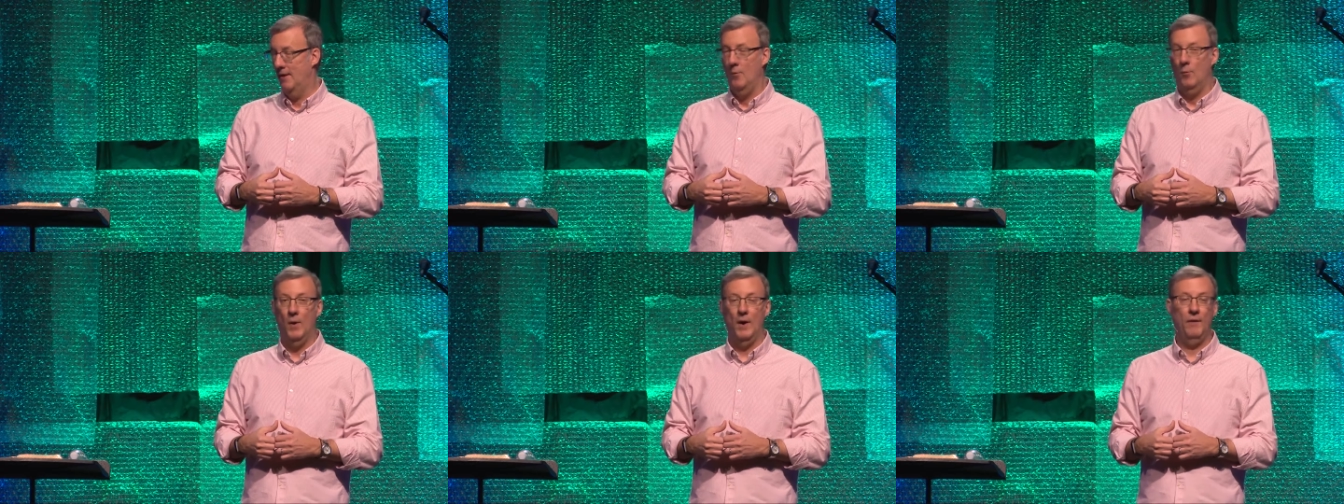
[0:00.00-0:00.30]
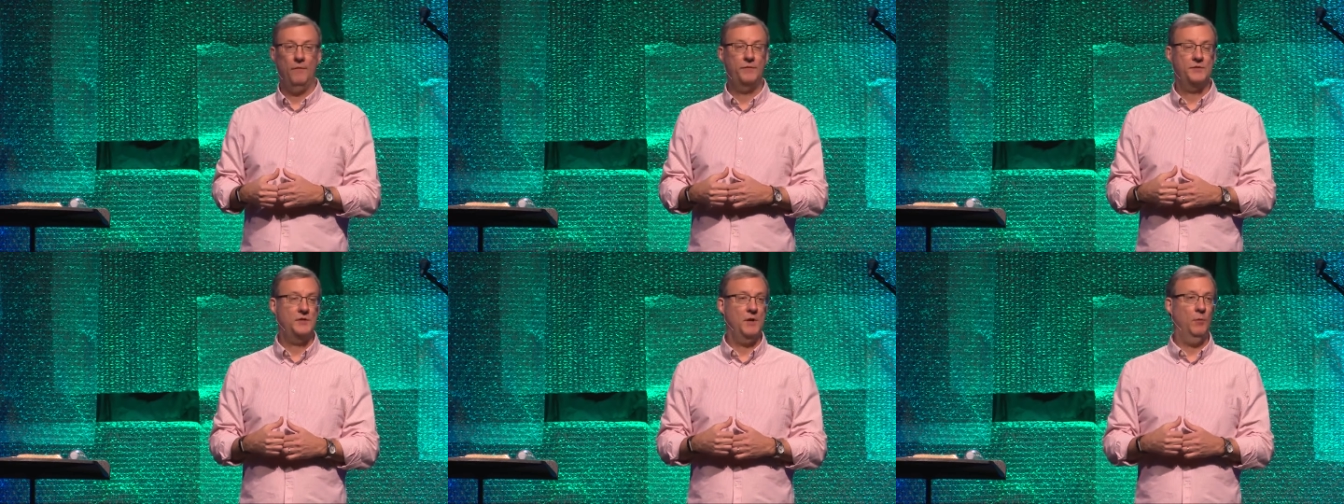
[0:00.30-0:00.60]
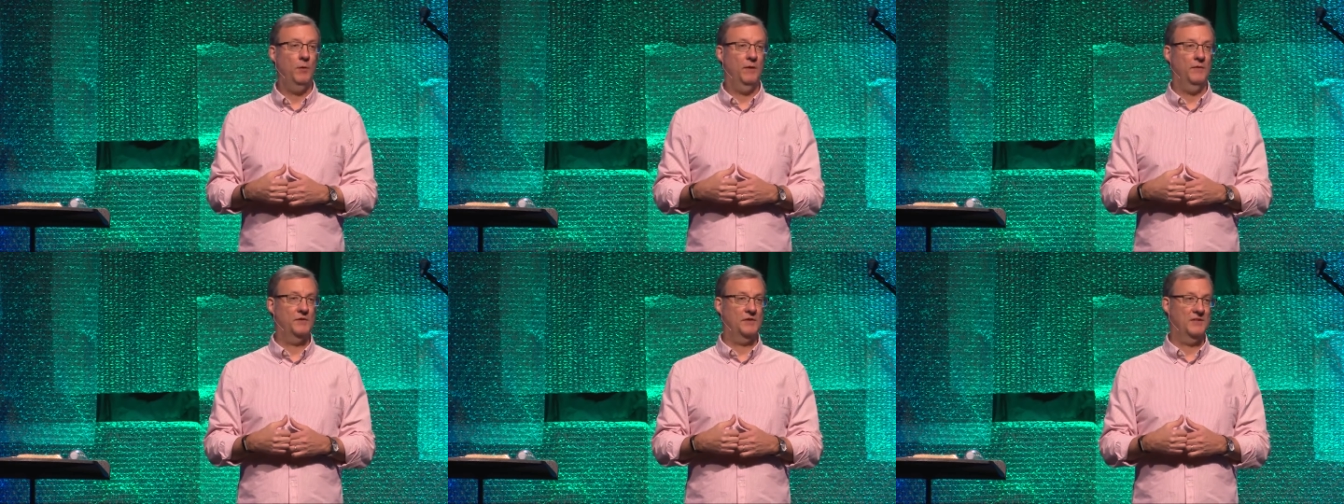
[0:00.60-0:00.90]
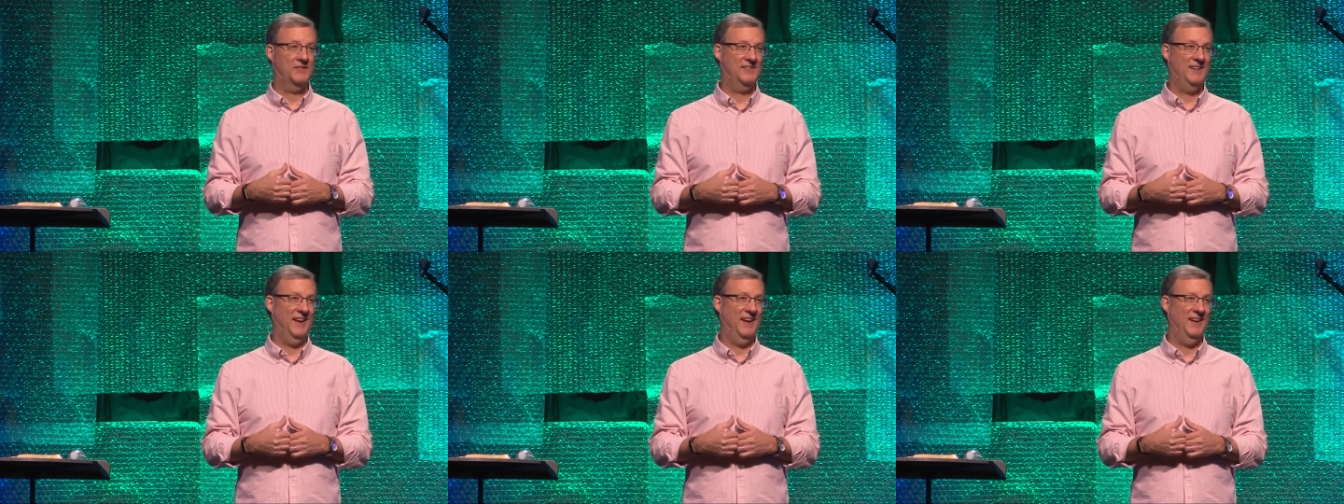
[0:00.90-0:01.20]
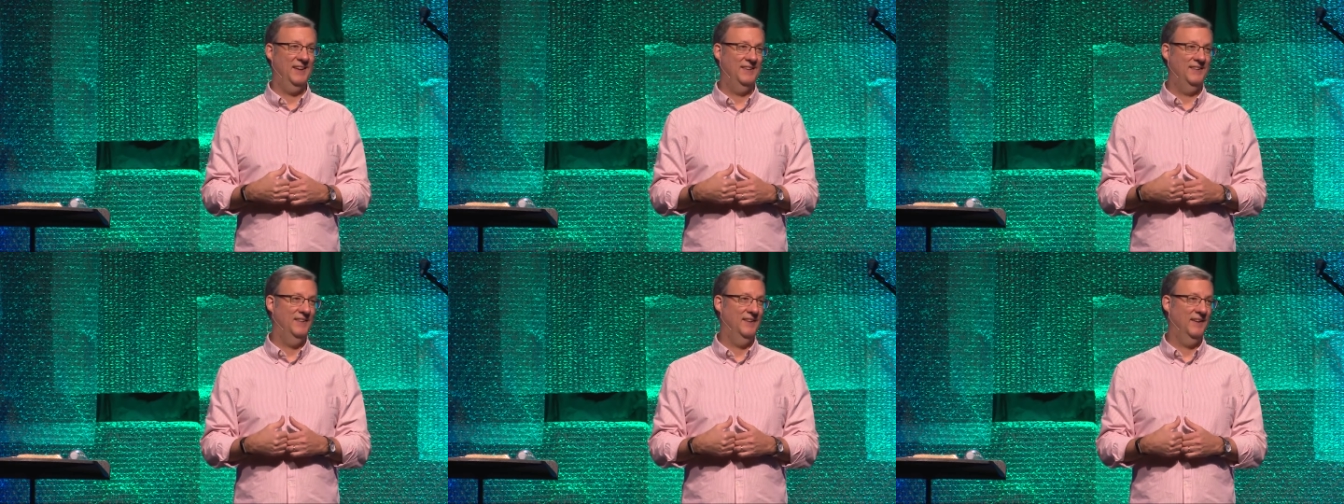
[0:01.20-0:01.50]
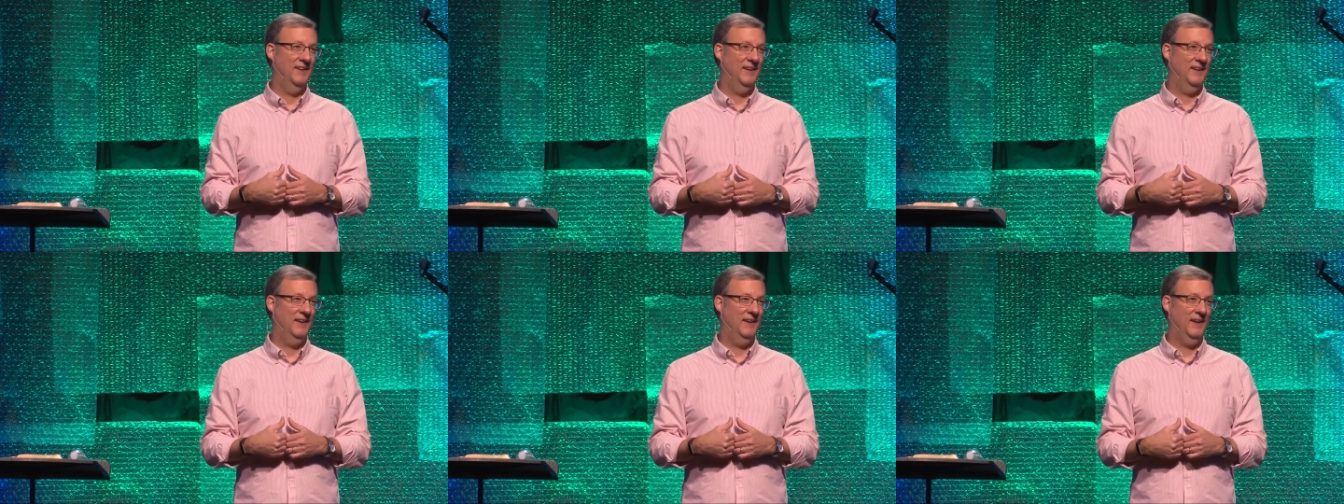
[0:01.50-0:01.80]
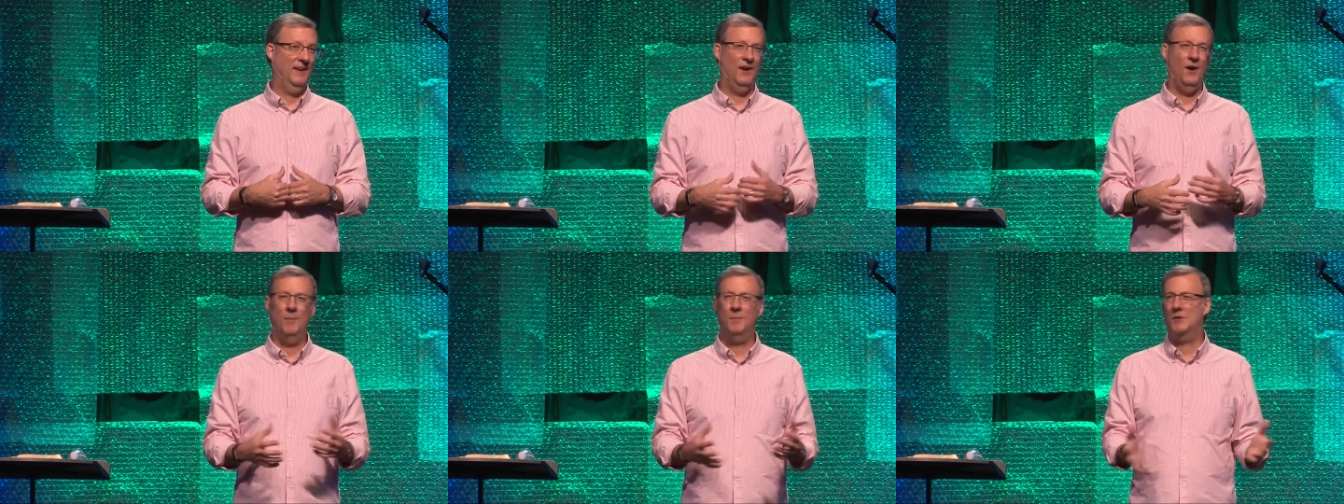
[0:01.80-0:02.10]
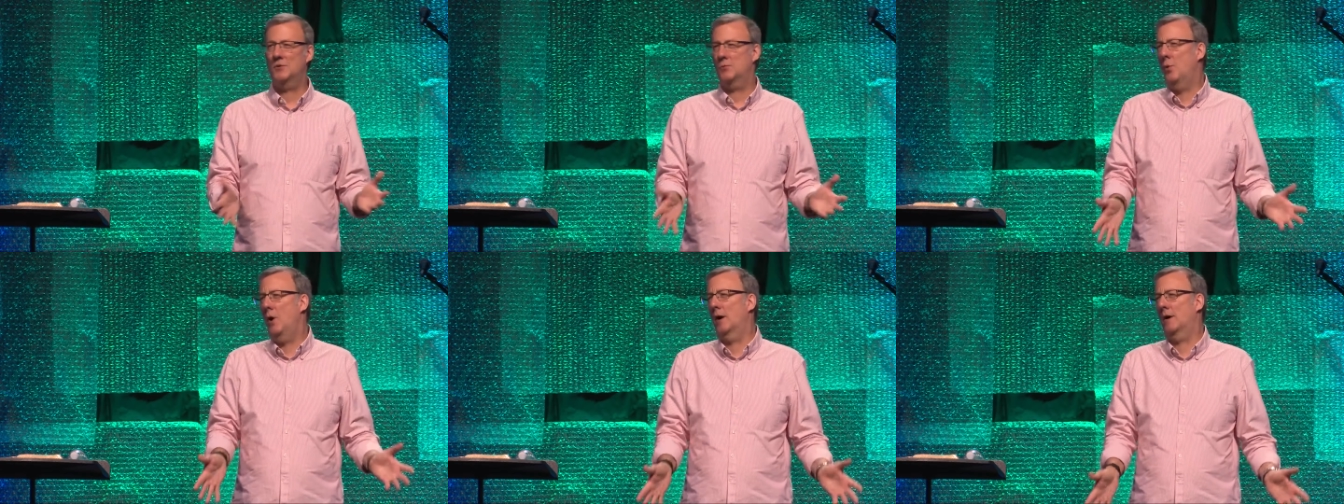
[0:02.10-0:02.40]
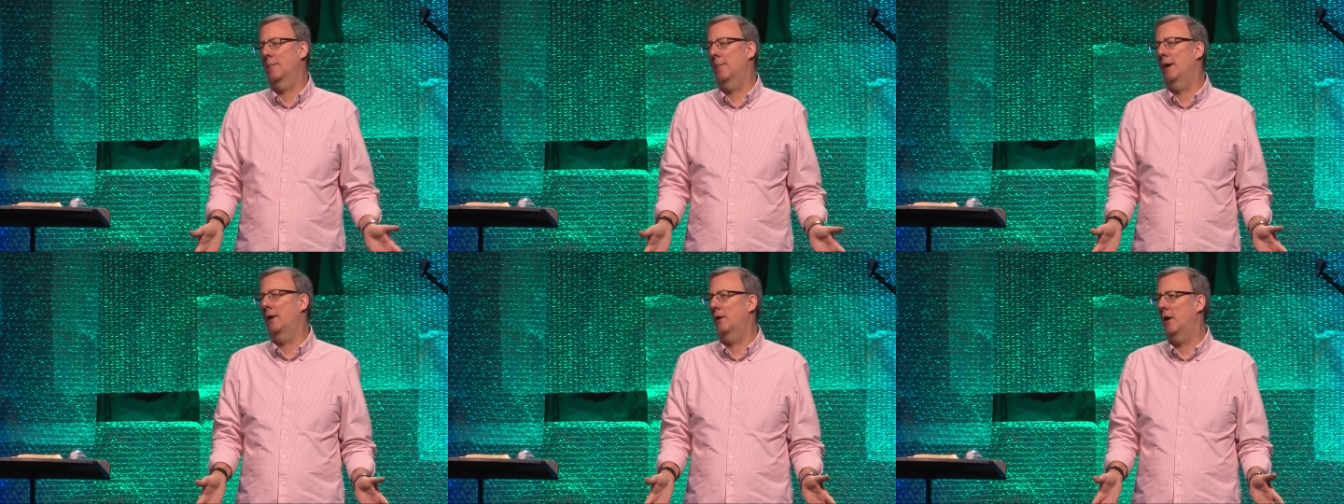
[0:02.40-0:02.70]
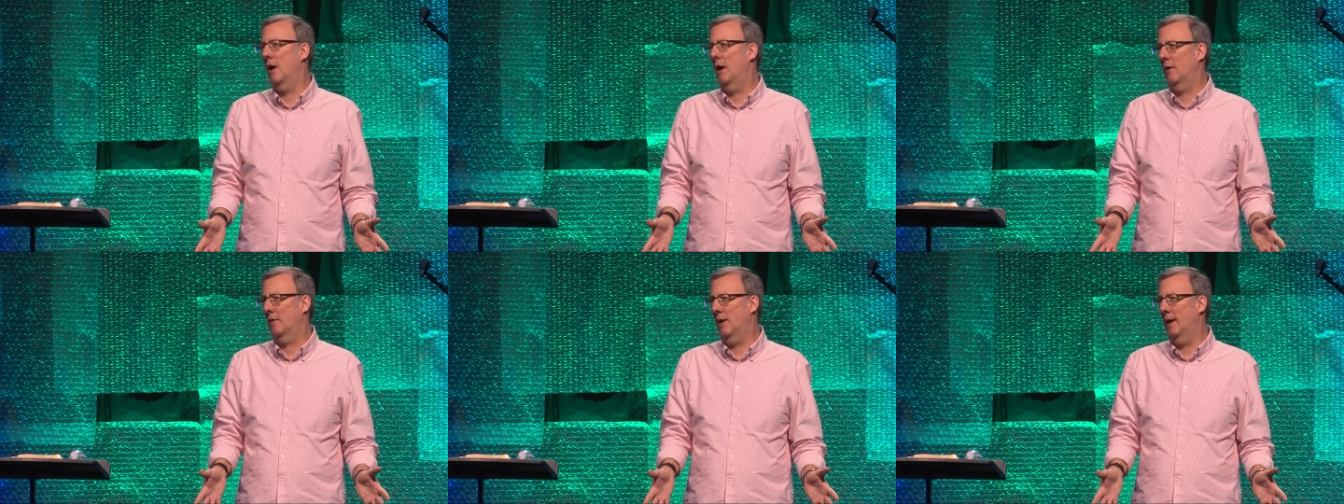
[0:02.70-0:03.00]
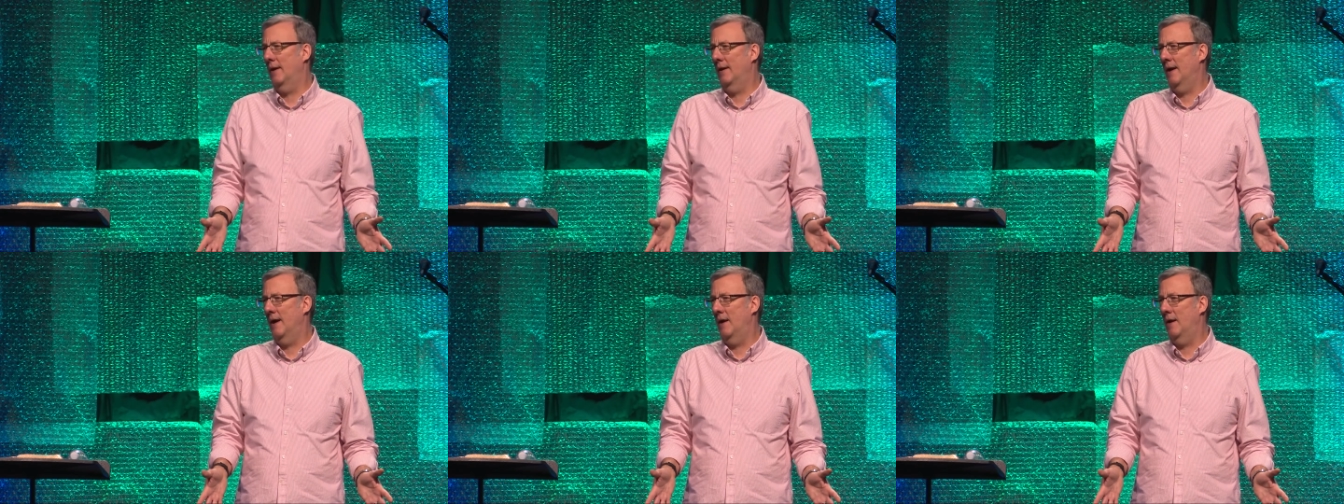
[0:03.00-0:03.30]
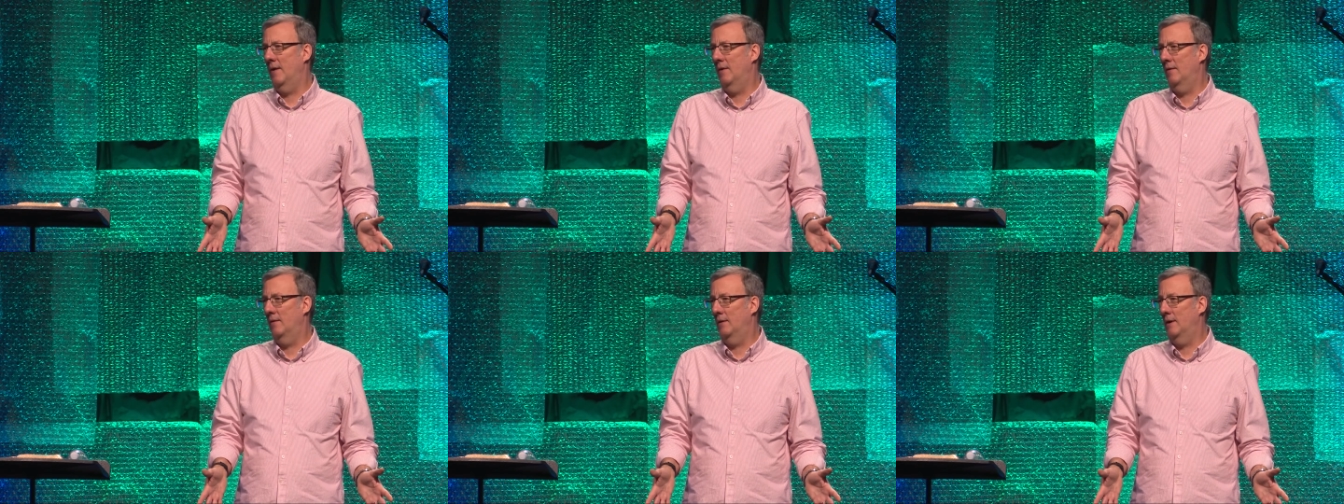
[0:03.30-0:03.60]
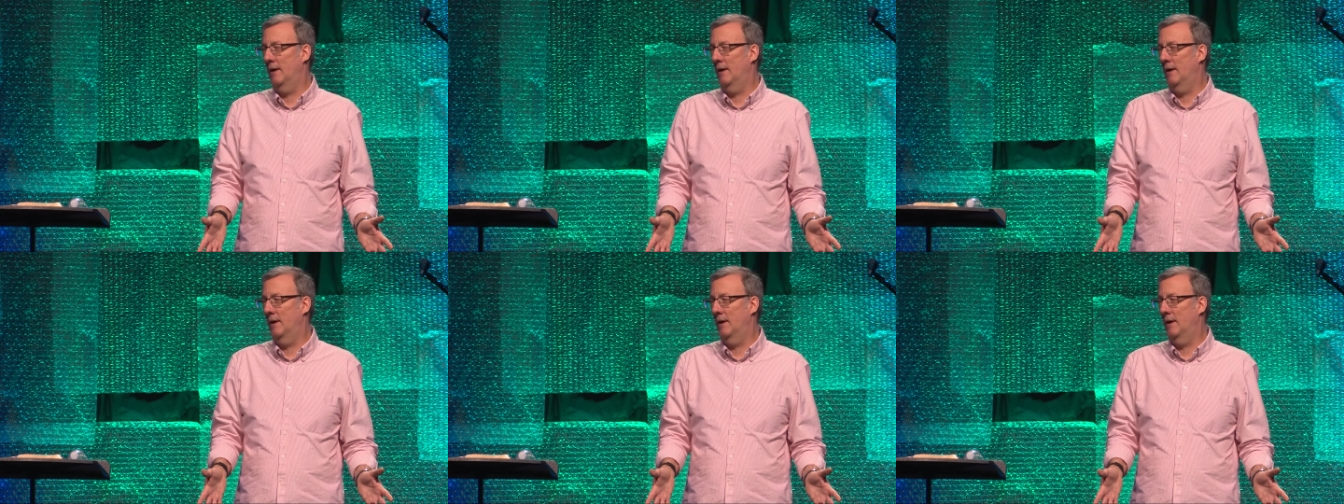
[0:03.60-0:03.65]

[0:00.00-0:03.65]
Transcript: What if she would have said, You know, I'm just walking my dog right now.